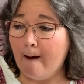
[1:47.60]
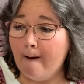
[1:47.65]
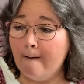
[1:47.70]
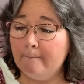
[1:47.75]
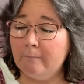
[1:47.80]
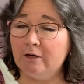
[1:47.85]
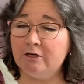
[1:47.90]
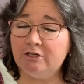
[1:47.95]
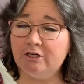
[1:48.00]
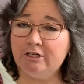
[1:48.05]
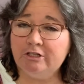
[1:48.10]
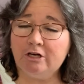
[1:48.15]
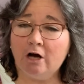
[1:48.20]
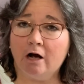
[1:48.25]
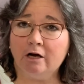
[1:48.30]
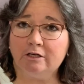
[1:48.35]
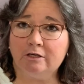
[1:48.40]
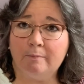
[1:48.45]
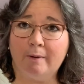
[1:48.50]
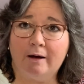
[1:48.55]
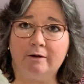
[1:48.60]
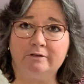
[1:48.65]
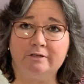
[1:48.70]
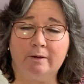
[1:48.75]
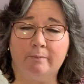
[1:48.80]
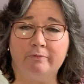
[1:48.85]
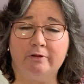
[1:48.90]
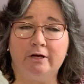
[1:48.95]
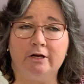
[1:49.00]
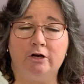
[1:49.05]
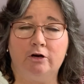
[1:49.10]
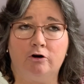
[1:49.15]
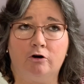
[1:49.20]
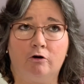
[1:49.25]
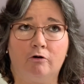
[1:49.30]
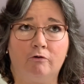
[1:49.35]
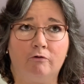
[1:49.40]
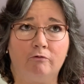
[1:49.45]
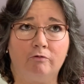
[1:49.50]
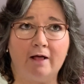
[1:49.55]
But she talked about something in
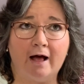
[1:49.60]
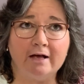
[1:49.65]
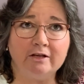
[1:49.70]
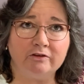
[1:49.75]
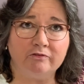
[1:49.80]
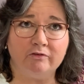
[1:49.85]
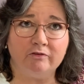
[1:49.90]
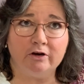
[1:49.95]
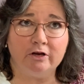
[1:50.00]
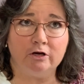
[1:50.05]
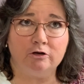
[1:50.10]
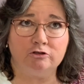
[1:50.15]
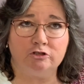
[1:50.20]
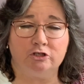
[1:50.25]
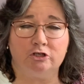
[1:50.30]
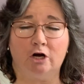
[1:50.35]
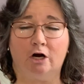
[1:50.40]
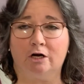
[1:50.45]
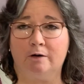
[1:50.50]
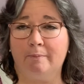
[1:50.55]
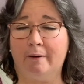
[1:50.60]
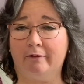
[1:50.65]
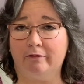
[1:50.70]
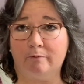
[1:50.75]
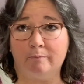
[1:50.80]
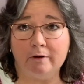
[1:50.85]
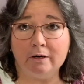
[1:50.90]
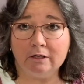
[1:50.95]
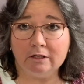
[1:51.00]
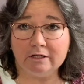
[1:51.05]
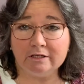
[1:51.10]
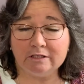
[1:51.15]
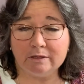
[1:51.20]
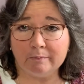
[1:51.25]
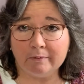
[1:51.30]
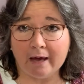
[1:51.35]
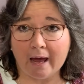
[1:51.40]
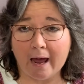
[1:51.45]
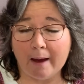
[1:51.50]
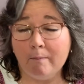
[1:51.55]
her last video. She talked about the Minimalism
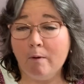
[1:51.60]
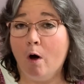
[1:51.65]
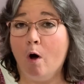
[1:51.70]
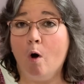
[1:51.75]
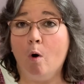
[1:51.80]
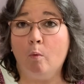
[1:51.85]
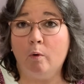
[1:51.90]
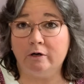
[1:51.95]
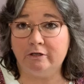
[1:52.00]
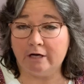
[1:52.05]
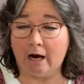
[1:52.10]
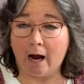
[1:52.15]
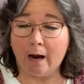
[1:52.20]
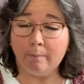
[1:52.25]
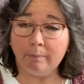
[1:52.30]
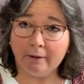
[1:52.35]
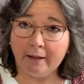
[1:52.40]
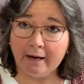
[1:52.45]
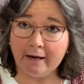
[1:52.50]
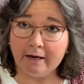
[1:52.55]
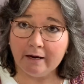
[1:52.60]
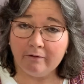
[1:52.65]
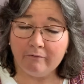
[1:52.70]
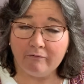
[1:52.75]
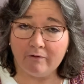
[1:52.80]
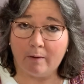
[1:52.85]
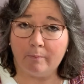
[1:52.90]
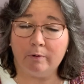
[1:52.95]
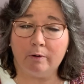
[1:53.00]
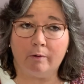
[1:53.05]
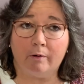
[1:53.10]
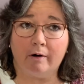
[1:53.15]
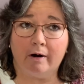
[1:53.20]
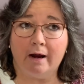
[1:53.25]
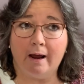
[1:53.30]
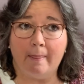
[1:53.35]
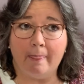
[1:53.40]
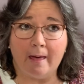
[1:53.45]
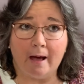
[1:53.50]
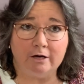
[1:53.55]
Game, which I played in February,
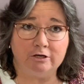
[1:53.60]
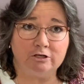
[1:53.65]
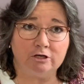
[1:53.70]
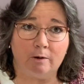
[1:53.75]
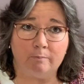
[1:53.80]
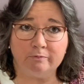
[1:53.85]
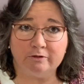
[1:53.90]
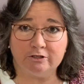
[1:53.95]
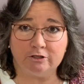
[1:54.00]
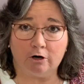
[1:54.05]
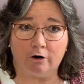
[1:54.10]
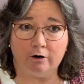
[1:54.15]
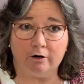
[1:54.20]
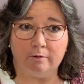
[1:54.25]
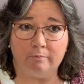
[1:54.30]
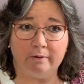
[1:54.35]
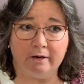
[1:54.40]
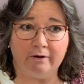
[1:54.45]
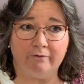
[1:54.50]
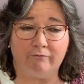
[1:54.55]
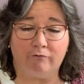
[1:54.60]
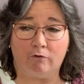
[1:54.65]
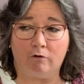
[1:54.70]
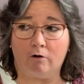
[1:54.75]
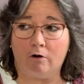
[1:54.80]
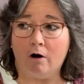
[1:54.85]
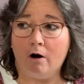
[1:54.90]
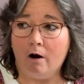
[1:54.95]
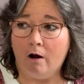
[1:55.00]
and that jump started me for